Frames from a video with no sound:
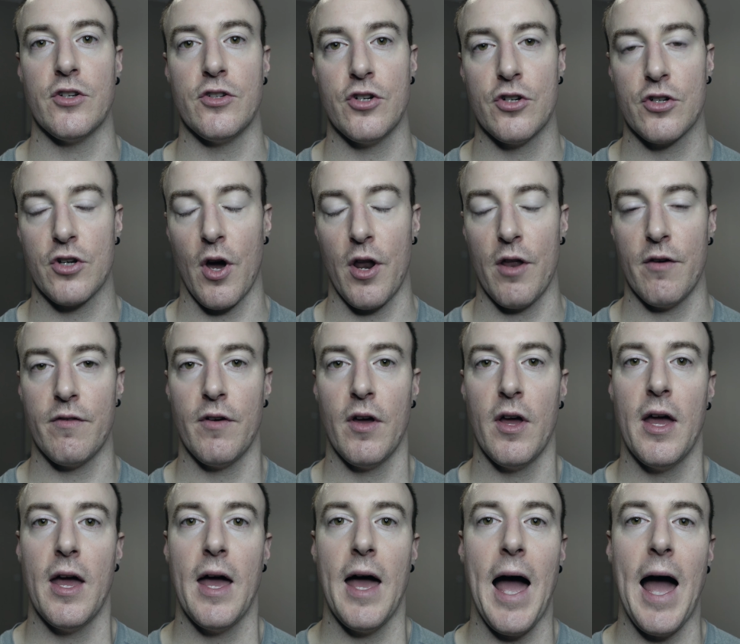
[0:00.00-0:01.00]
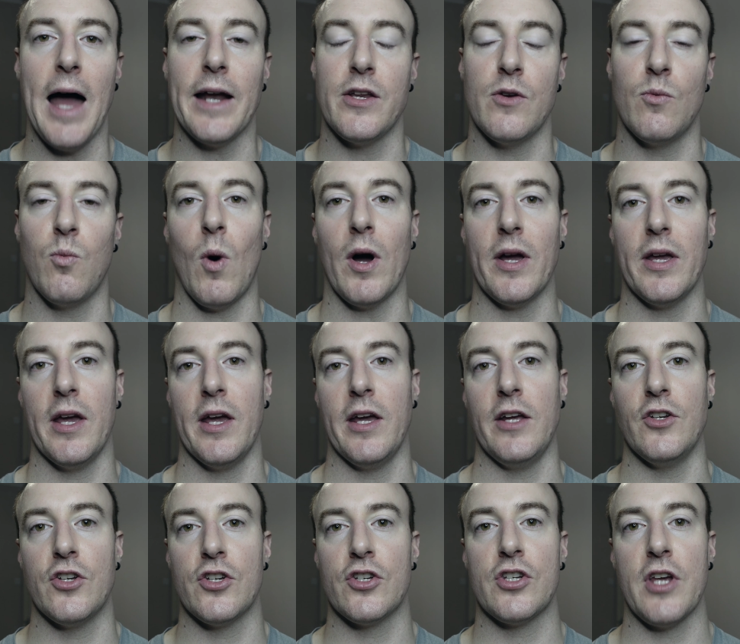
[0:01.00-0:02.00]
and just kind of added weight
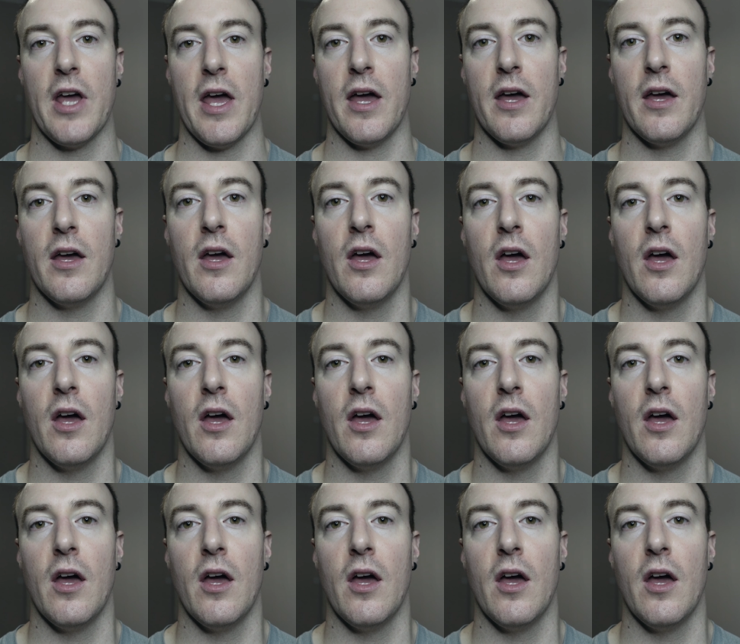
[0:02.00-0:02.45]
each set.